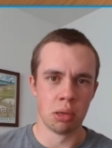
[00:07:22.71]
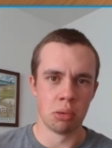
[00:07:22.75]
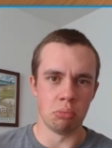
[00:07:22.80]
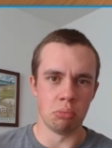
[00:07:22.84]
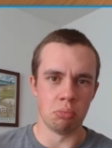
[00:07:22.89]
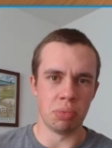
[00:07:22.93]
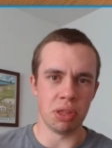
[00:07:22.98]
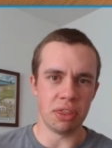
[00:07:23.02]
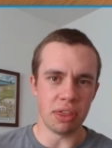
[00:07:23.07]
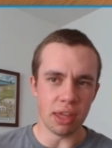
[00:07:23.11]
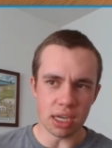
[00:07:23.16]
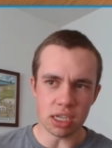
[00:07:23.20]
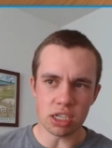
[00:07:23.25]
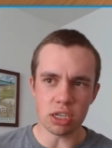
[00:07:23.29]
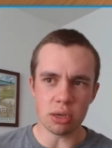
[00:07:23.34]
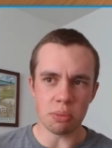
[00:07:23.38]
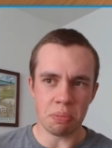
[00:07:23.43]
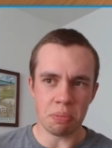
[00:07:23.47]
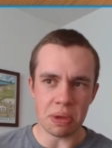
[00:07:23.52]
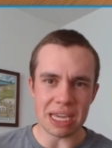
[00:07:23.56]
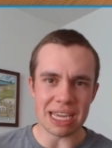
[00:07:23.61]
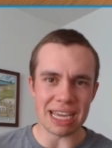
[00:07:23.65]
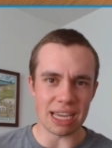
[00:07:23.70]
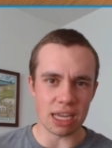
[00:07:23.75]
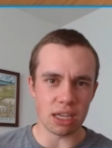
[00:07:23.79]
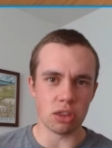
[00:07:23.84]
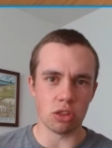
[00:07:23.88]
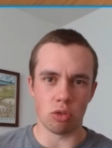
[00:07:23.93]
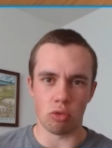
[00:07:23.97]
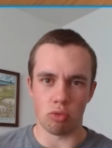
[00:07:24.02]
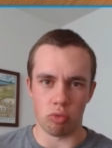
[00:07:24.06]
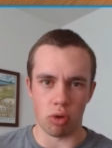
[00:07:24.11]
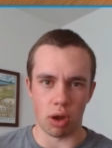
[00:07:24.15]
But they should be
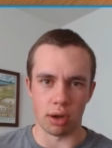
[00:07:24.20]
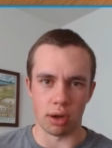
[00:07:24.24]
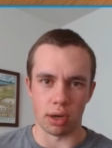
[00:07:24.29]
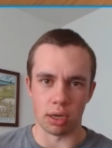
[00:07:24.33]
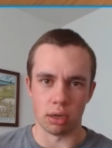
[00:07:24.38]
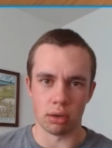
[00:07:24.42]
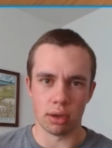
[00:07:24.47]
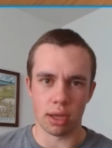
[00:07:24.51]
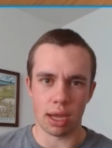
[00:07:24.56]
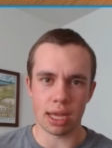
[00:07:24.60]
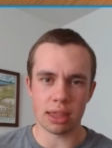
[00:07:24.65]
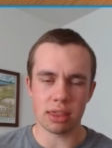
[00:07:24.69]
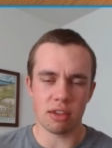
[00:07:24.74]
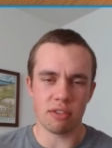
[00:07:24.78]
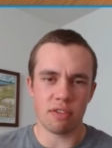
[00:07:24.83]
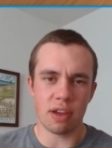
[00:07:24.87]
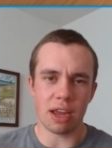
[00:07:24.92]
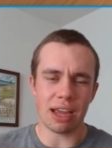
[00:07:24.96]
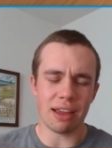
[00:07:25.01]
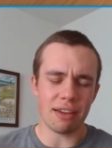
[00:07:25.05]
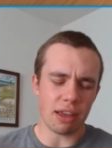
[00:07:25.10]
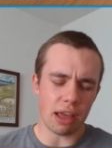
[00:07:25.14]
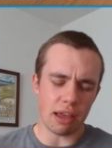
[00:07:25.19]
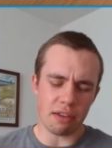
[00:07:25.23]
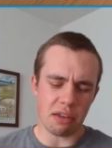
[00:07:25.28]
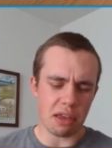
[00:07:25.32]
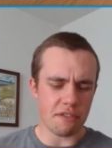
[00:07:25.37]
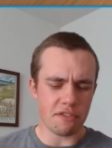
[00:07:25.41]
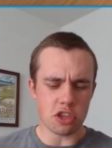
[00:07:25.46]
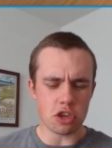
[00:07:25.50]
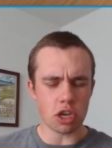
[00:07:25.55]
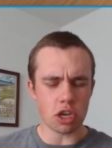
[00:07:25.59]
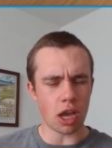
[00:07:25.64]
in the running.
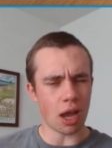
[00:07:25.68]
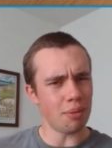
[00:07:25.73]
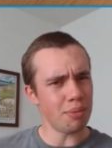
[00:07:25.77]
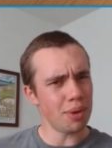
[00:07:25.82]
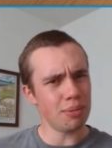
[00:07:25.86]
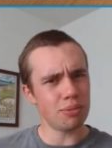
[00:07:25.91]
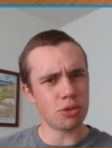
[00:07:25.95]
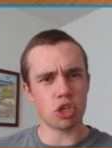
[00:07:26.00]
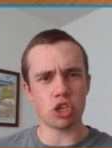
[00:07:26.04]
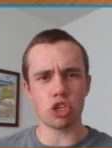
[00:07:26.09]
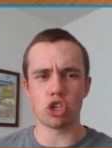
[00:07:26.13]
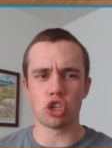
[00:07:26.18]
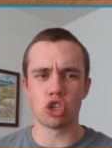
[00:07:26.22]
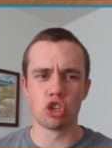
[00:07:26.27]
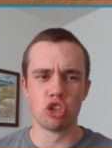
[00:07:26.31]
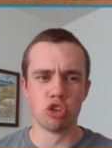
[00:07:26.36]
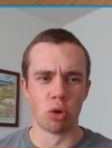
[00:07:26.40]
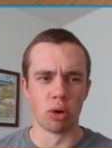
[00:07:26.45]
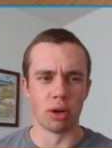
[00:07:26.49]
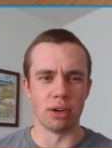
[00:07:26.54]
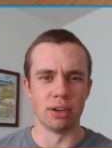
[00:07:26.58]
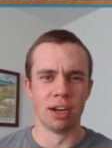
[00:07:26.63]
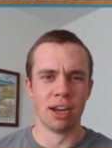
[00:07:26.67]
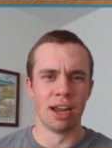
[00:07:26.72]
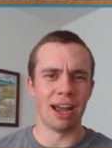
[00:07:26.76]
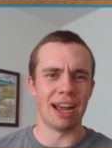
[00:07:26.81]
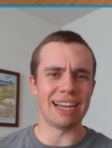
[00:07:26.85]
If you come up just short